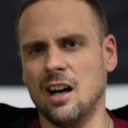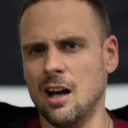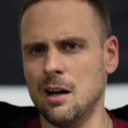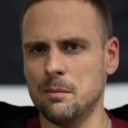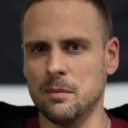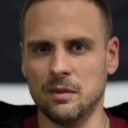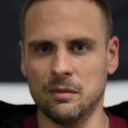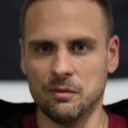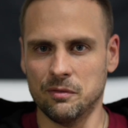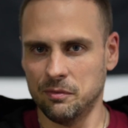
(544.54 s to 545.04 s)

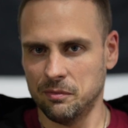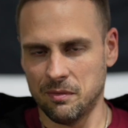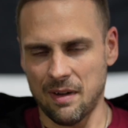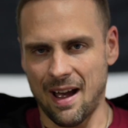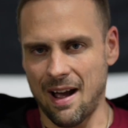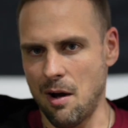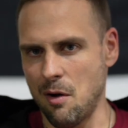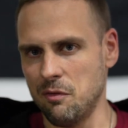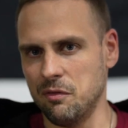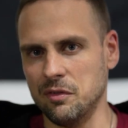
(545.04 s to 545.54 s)
I'm a
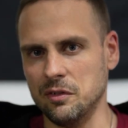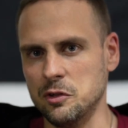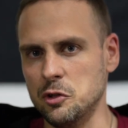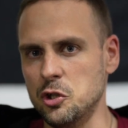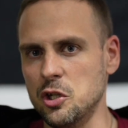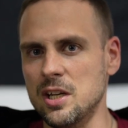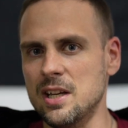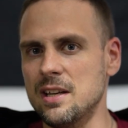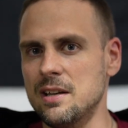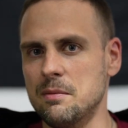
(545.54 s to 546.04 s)
alpha
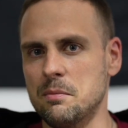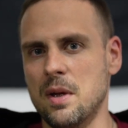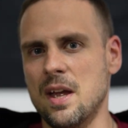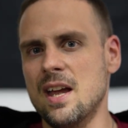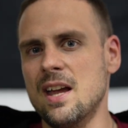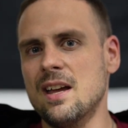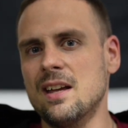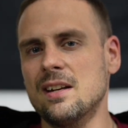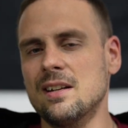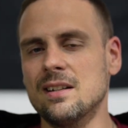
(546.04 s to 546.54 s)
G,
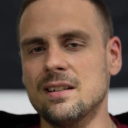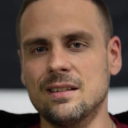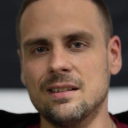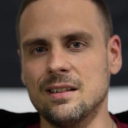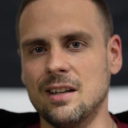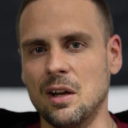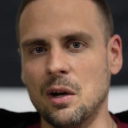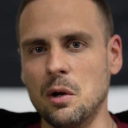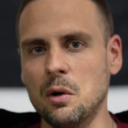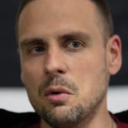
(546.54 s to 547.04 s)
man,
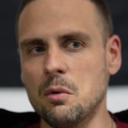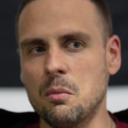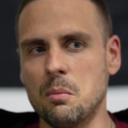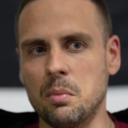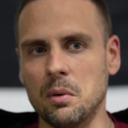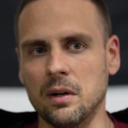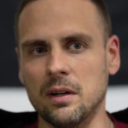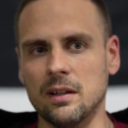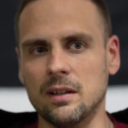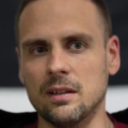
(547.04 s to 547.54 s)
you know,
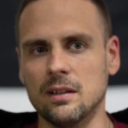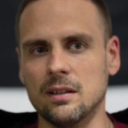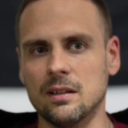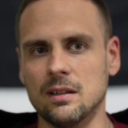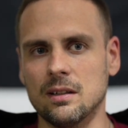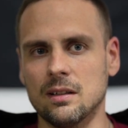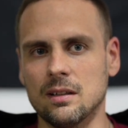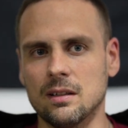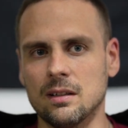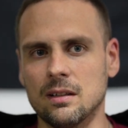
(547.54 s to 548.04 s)
but
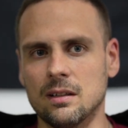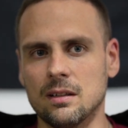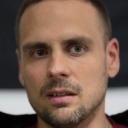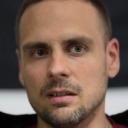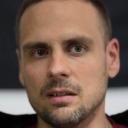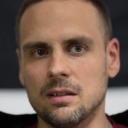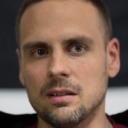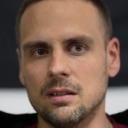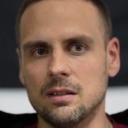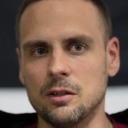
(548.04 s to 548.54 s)

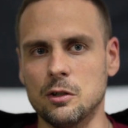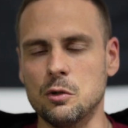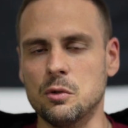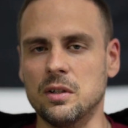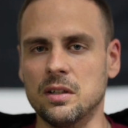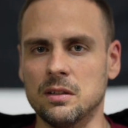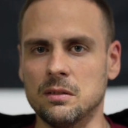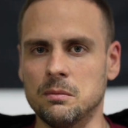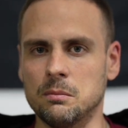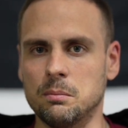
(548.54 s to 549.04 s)
you
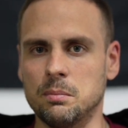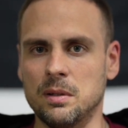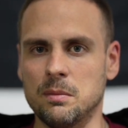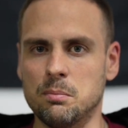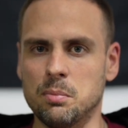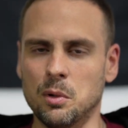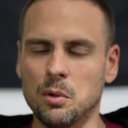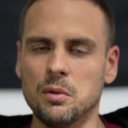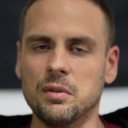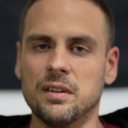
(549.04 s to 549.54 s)
can be
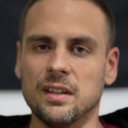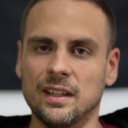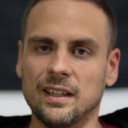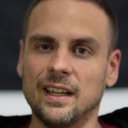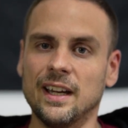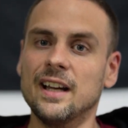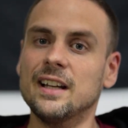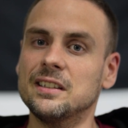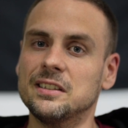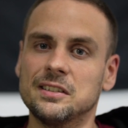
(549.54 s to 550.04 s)
both, I
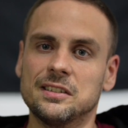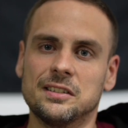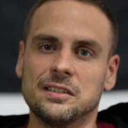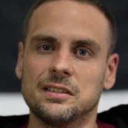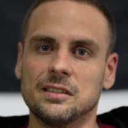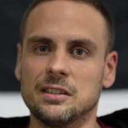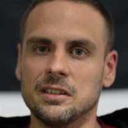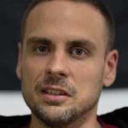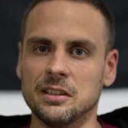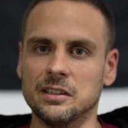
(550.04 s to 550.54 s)

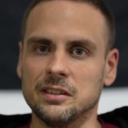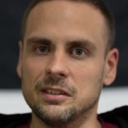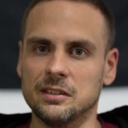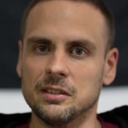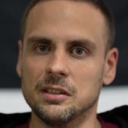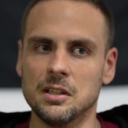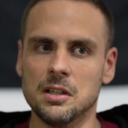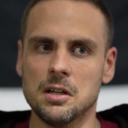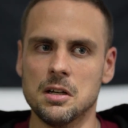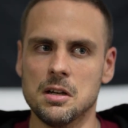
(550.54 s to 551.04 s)
guess,
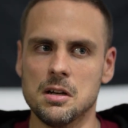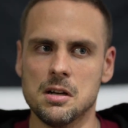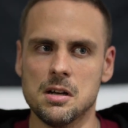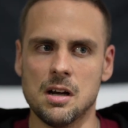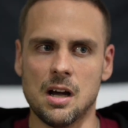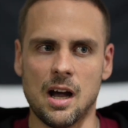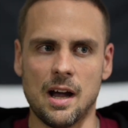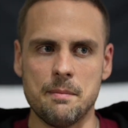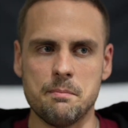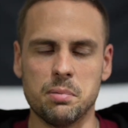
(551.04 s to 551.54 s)
because
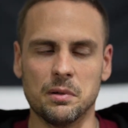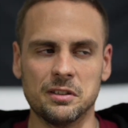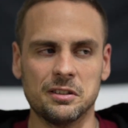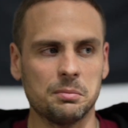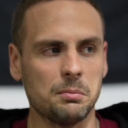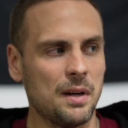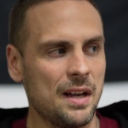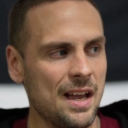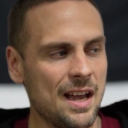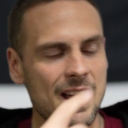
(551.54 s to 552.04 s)
I
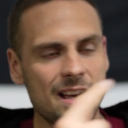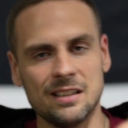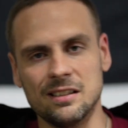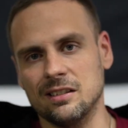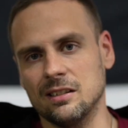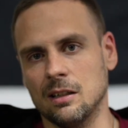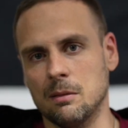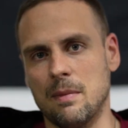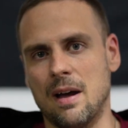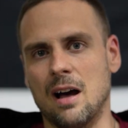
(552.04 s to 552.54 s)
bust my
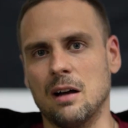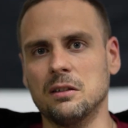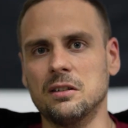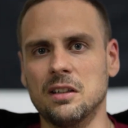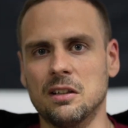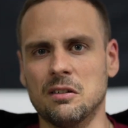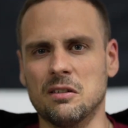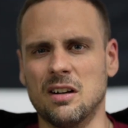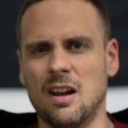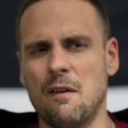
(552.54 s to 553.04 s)
ass and I'm out
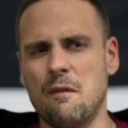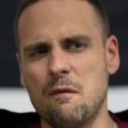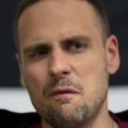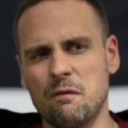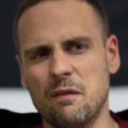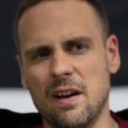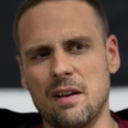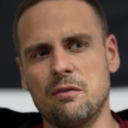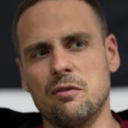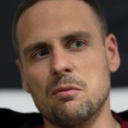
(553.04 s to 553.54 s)
there and I
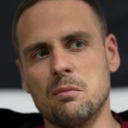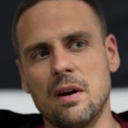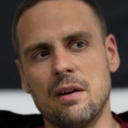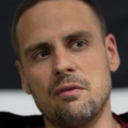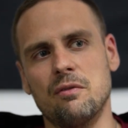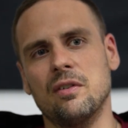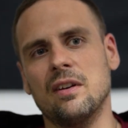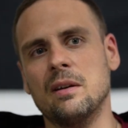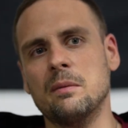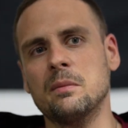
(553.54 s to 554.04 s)
fight for my
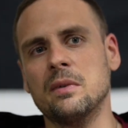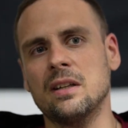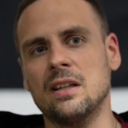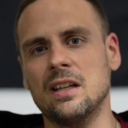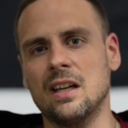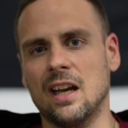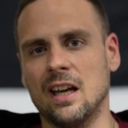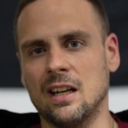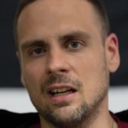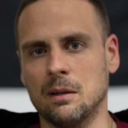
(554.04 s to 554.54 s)

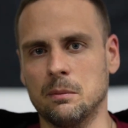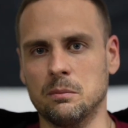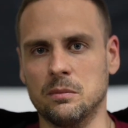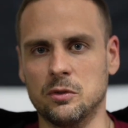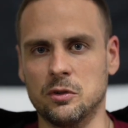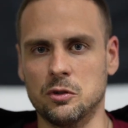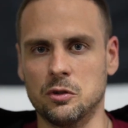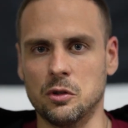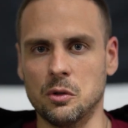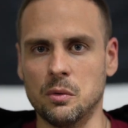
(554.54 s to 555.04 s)
family and I'm
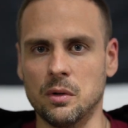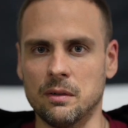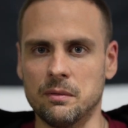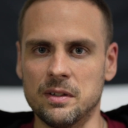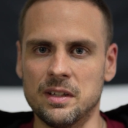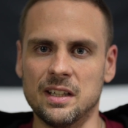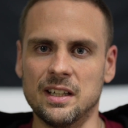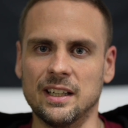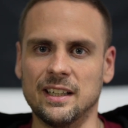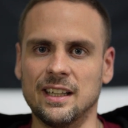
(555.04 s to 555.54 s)
doing
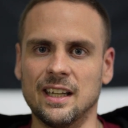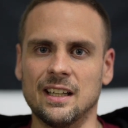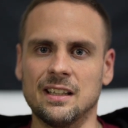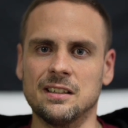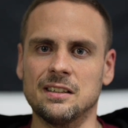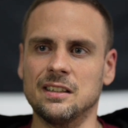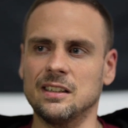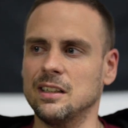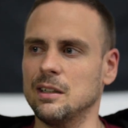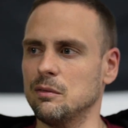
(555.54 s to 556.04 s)
everything I
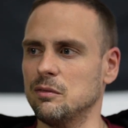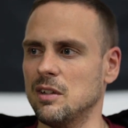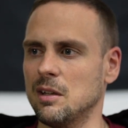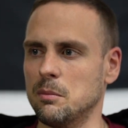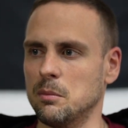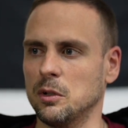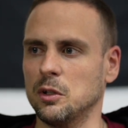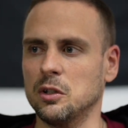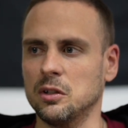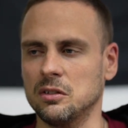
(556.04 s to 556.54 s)
can to give
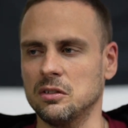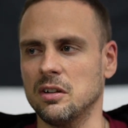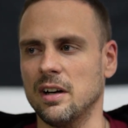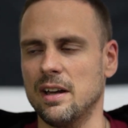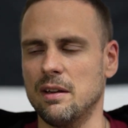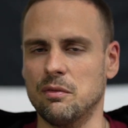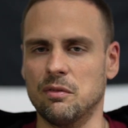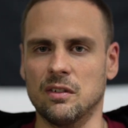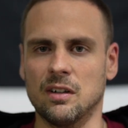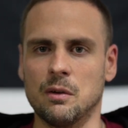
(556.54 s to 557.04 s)
them a good
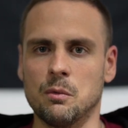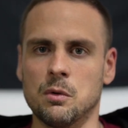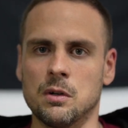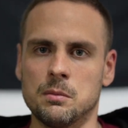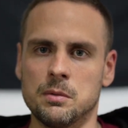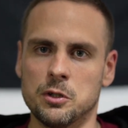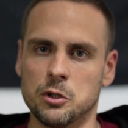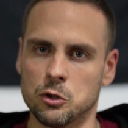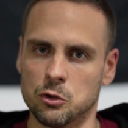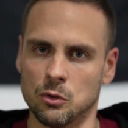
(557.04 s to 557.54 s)
life. And I want
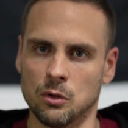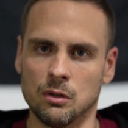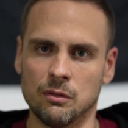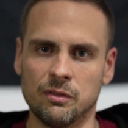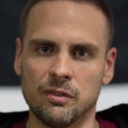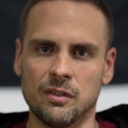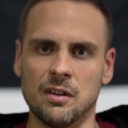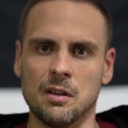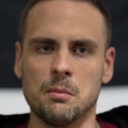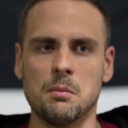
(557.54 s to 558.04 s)
to be strong
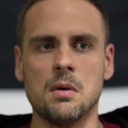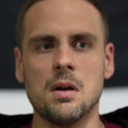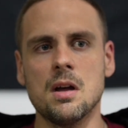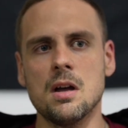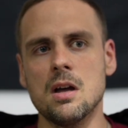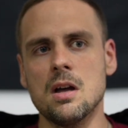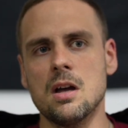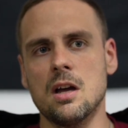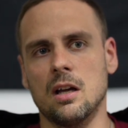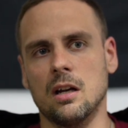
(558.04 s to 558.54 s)
for them
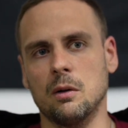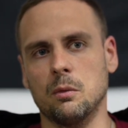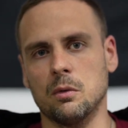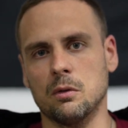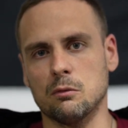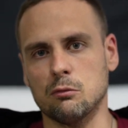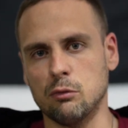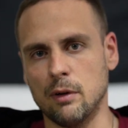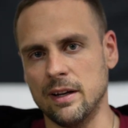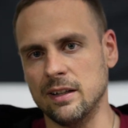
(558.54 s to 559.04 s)
and I
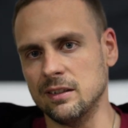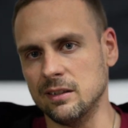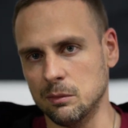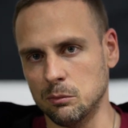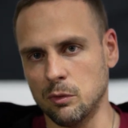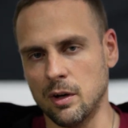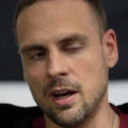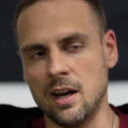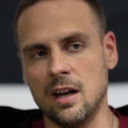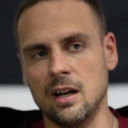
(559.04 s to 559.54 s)
want to raise
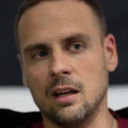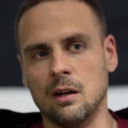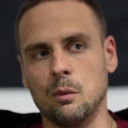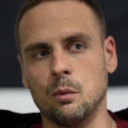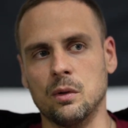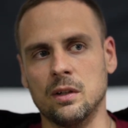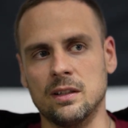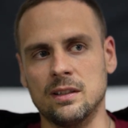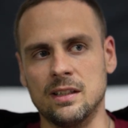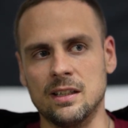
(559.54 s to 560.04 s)
them right and I
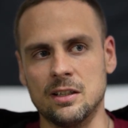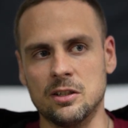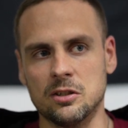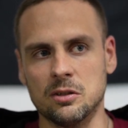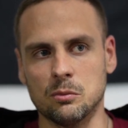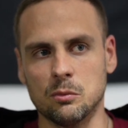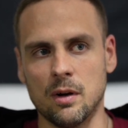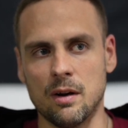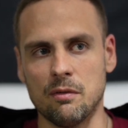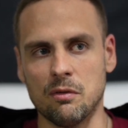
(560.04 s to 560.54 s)
want to teach
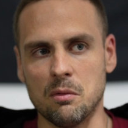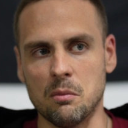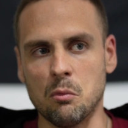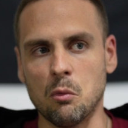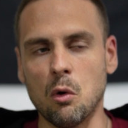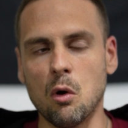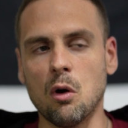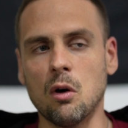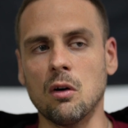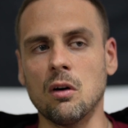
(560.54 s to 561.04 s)
them right from
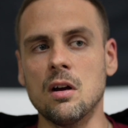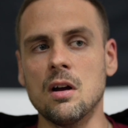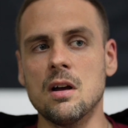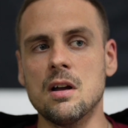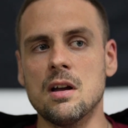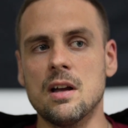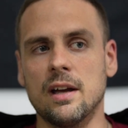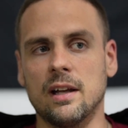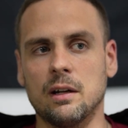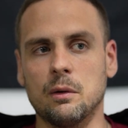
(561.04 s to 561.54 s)
wrong
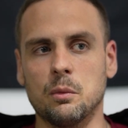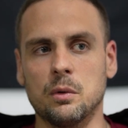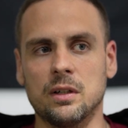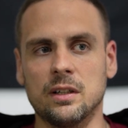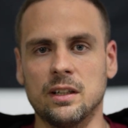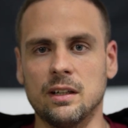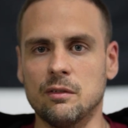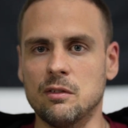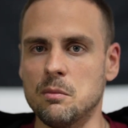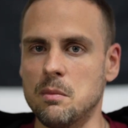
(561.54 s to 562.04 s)
and I want
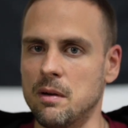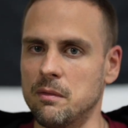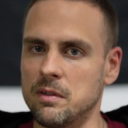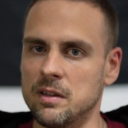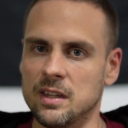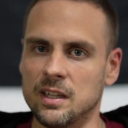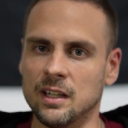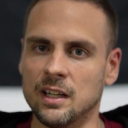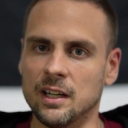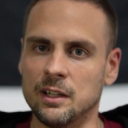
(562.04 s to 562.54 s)
to give them
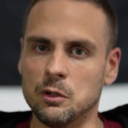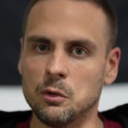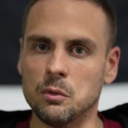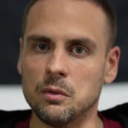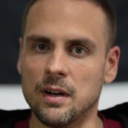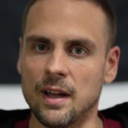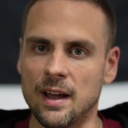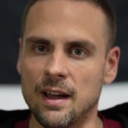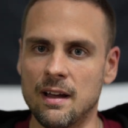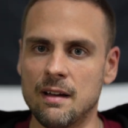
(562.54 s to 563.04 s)
everything I
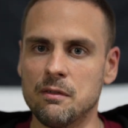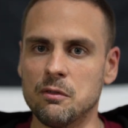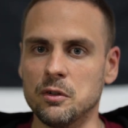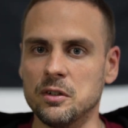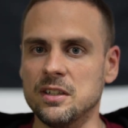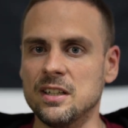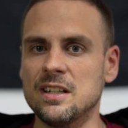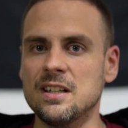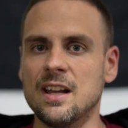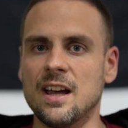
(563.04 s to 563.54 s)
don't have or
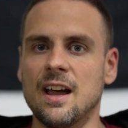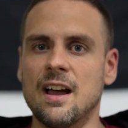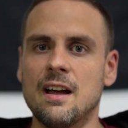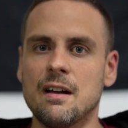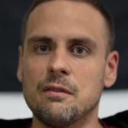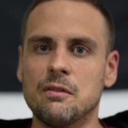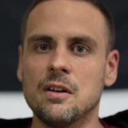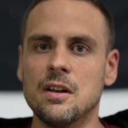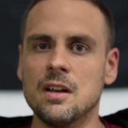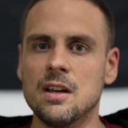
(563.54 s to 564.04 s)
didn't
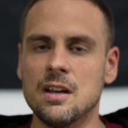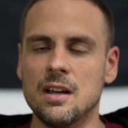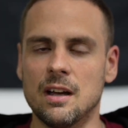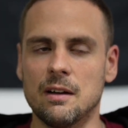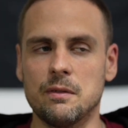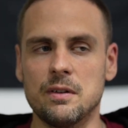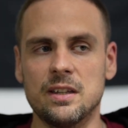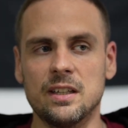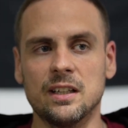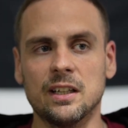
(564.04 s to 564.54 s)
have,
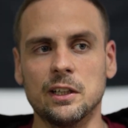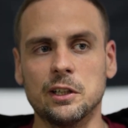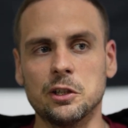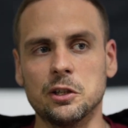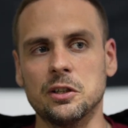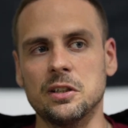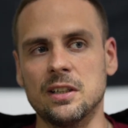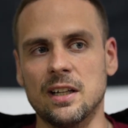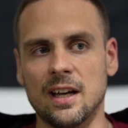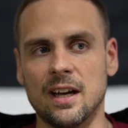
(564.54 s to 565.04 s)
everything I
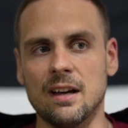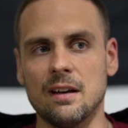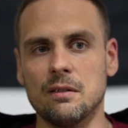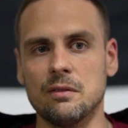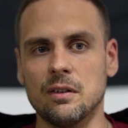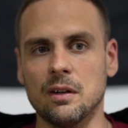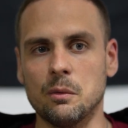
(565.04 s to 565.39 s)
couldn't have.